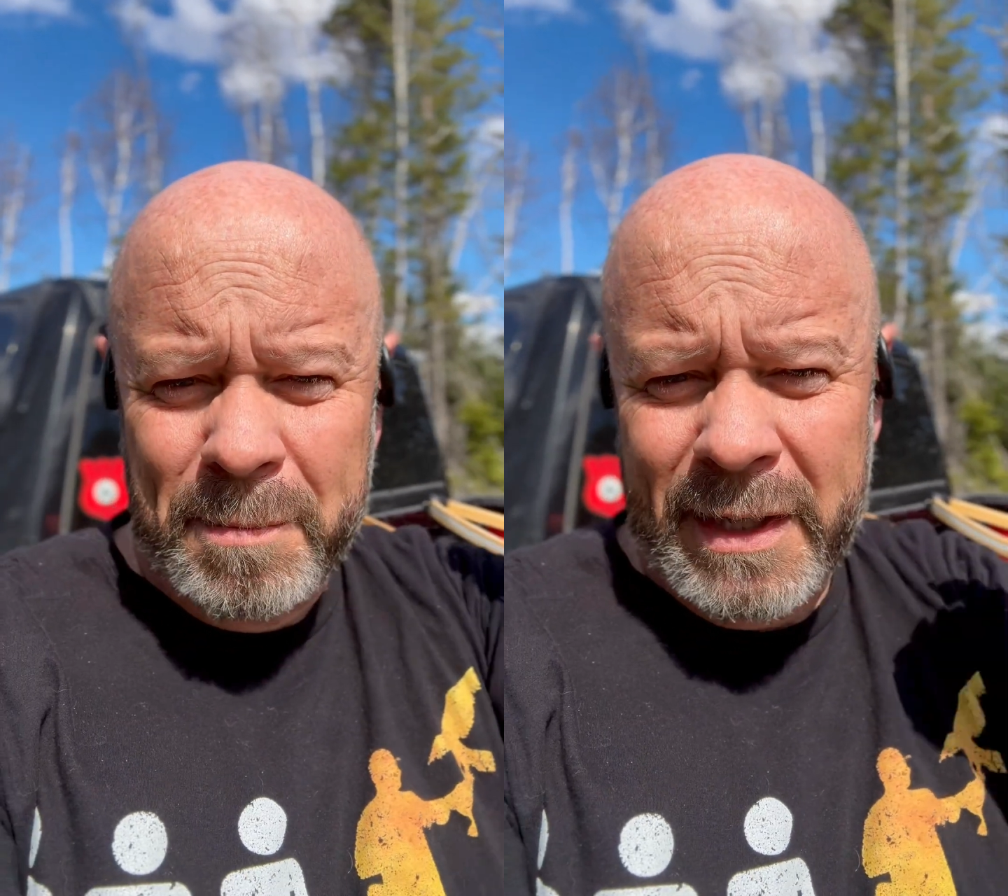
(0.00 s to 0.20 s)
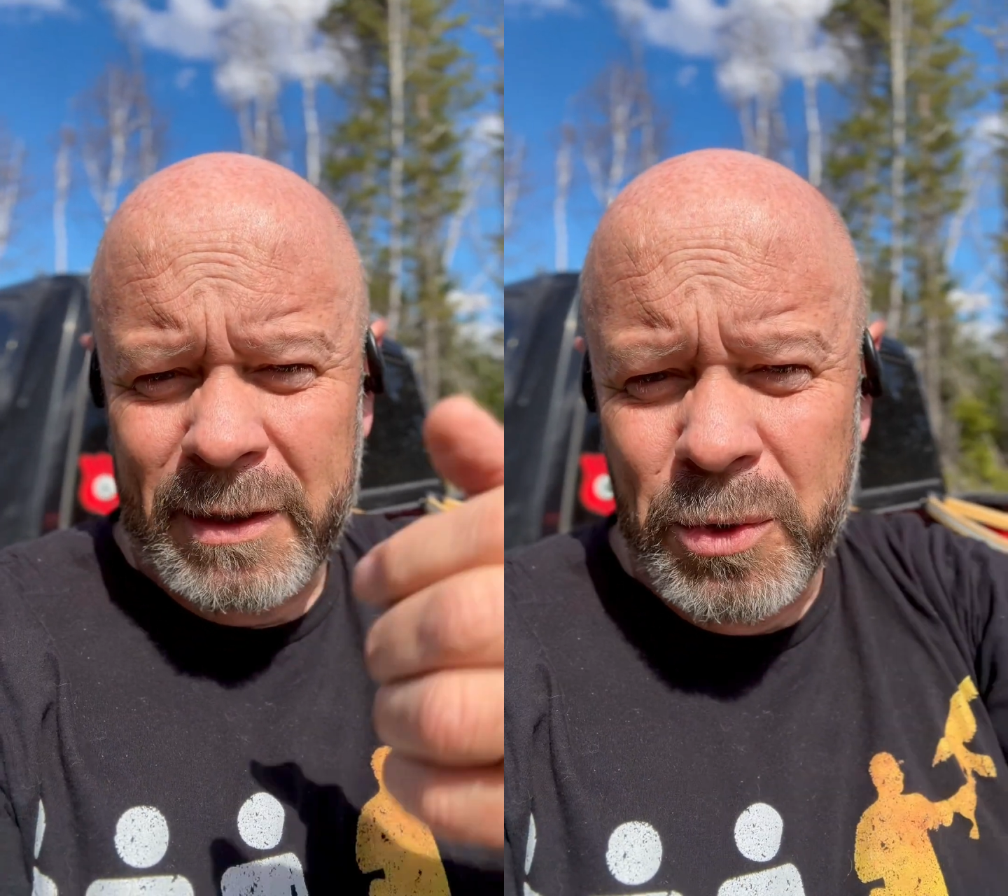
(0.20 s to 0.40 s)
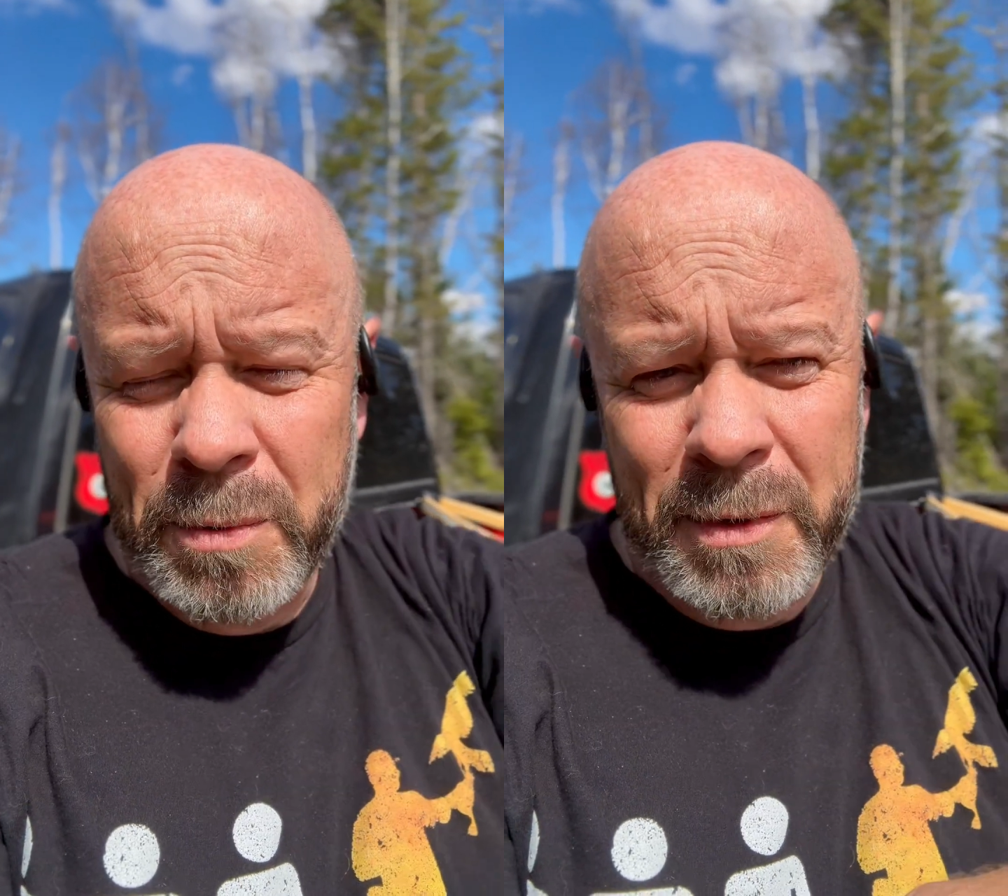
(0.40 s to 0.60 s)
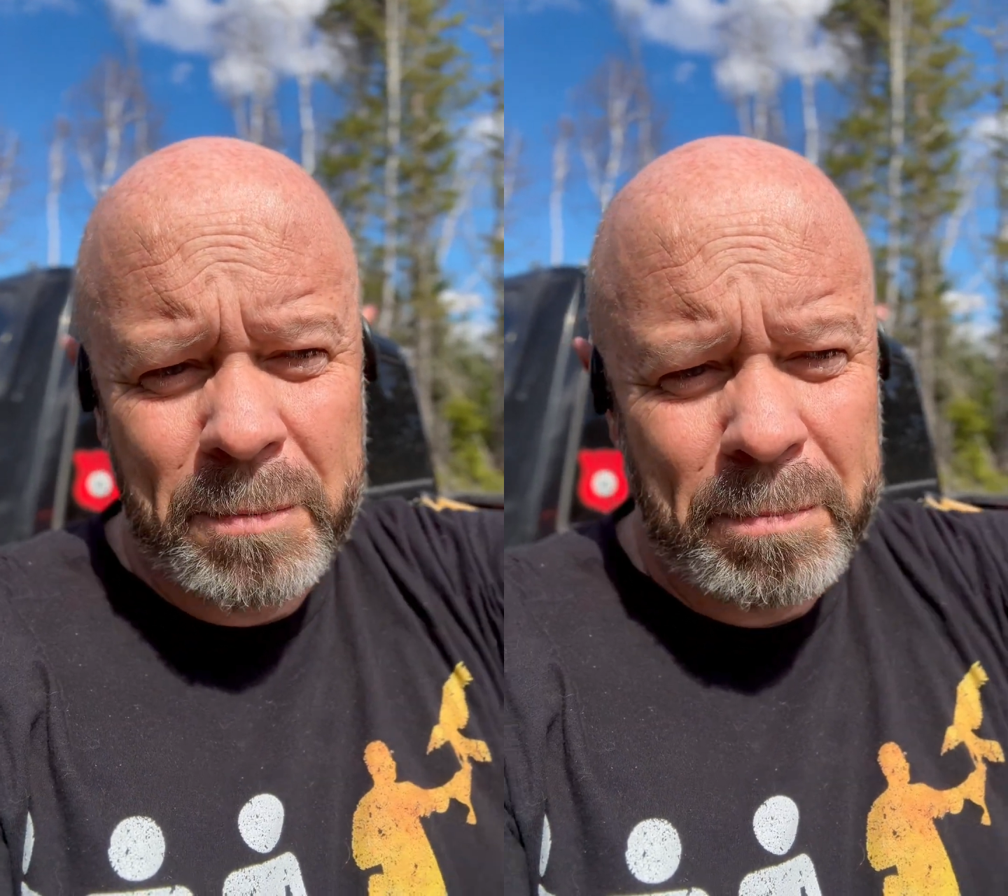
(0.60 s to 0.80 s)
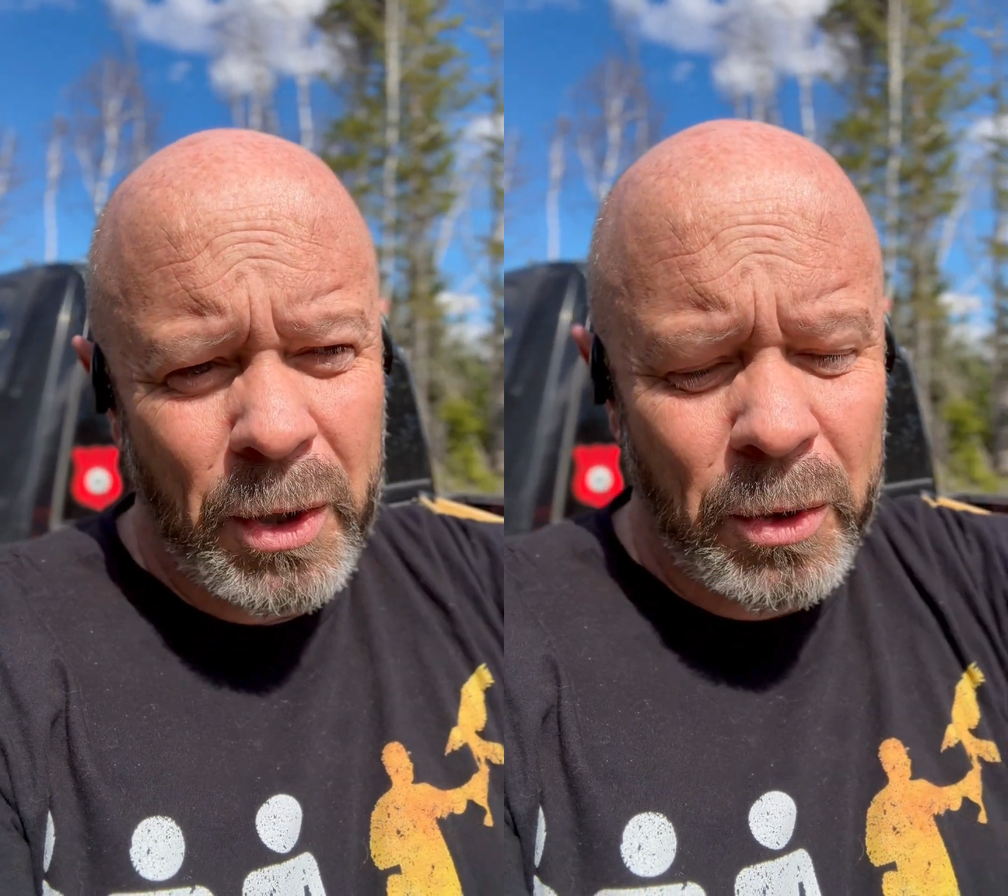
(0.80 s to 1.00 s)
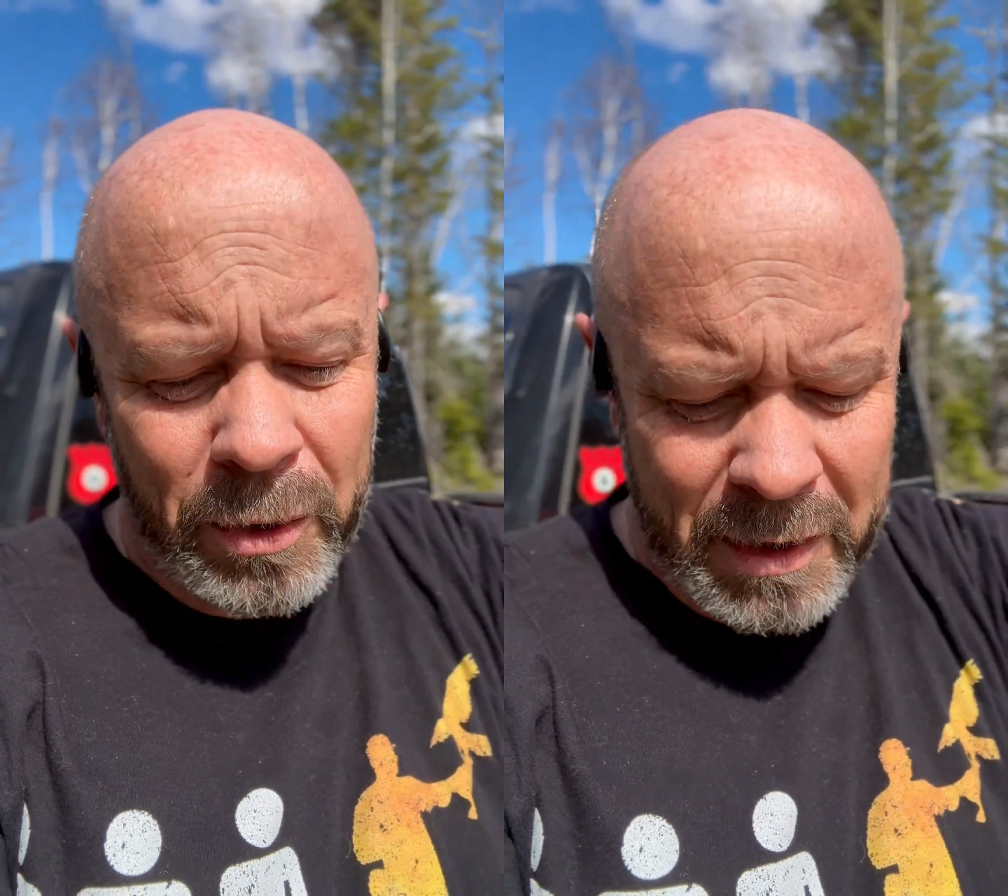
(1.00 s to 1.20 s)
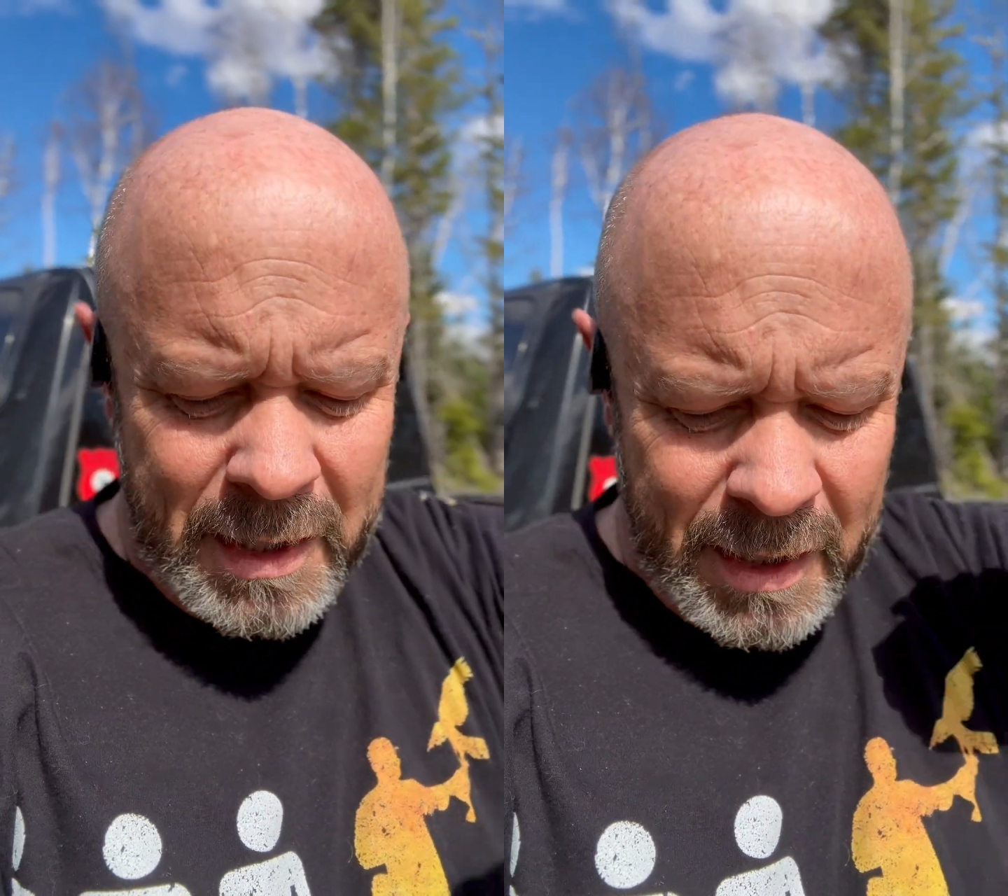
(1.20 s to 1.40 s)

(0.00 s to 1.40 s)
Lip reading: An aluminum pole